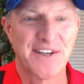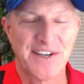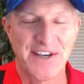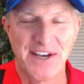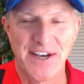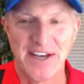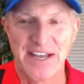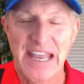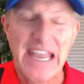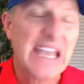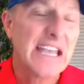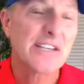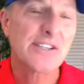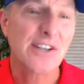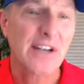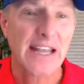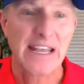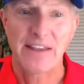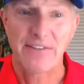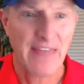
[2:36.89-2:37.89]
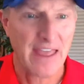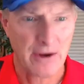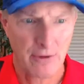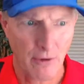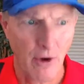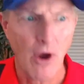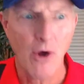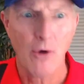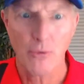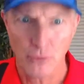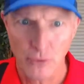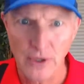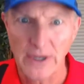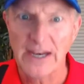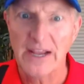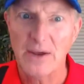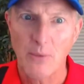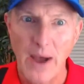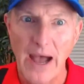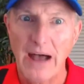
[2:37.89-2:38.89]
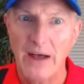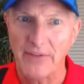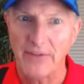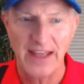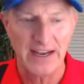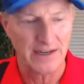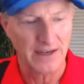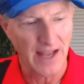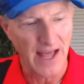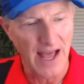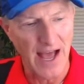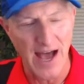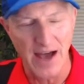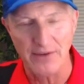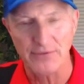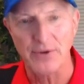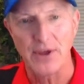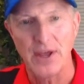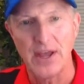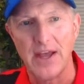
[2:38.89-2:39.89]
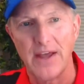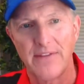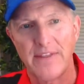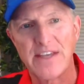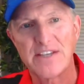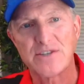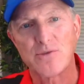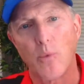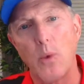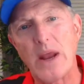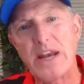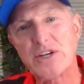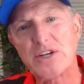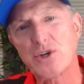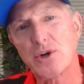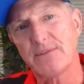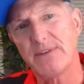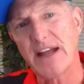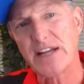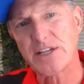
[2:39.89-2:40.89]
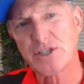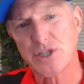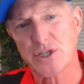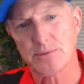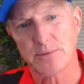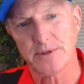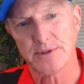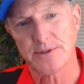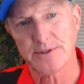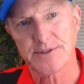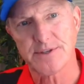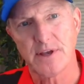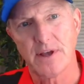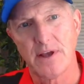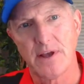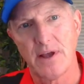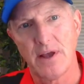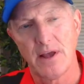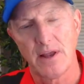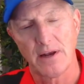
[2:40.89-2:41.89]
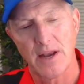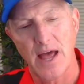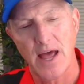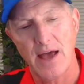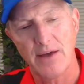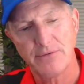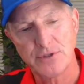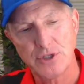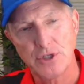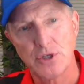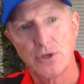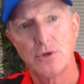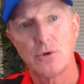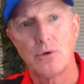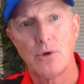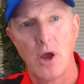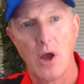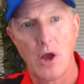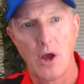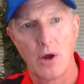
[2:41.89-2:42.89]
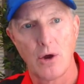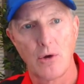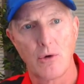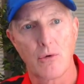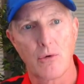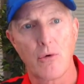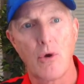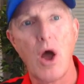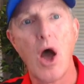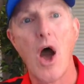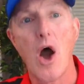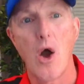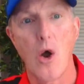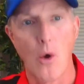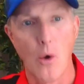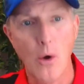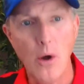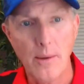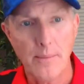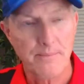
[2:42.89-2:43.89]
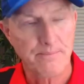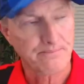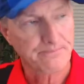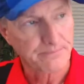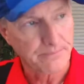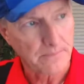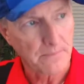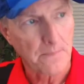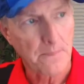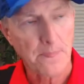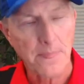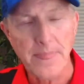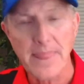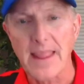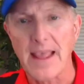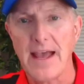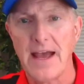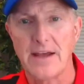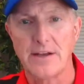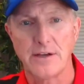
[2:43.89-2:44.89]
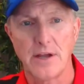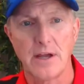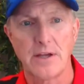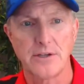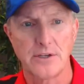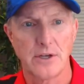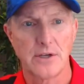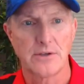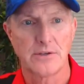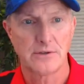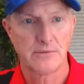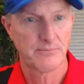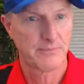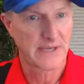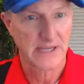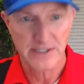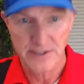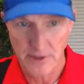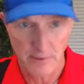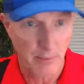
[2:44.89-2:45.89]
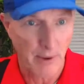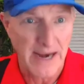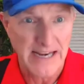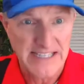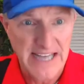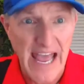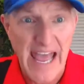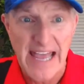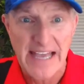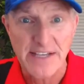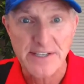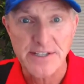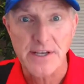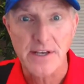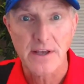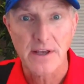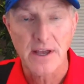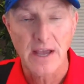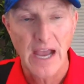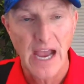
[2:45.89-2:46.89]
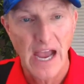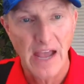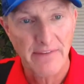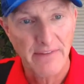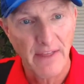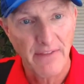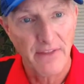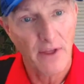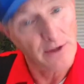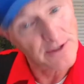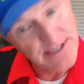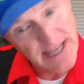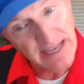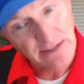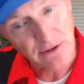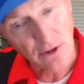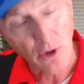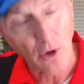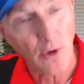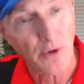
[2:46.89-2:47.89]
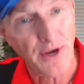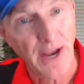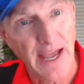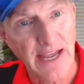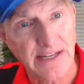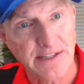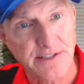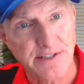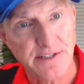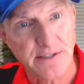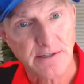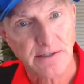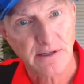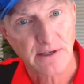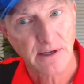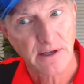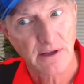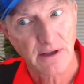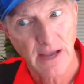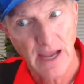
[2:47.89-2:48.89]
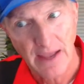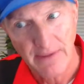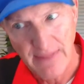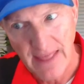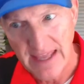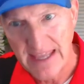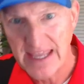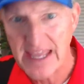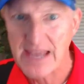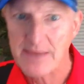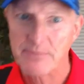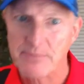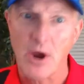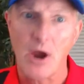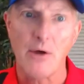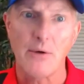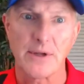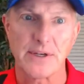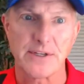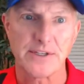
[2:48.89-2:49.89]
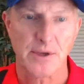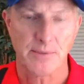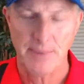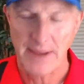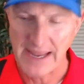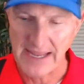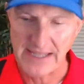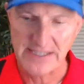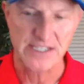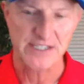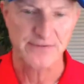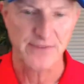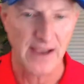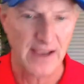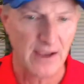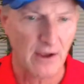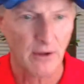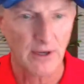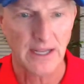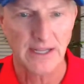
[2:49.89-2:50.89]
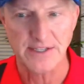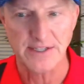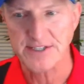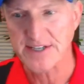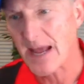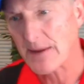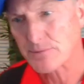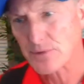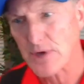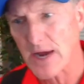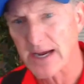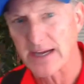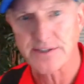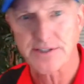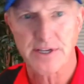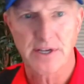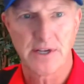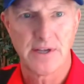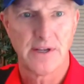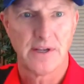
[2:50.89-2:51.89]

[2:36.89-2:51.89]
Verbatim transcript: uh, easily they grow really well they love these winter vegetables love to grow I, because of the bright days, and then they'll take the cold nights and they keep going. So pansies, viola, snapdragons,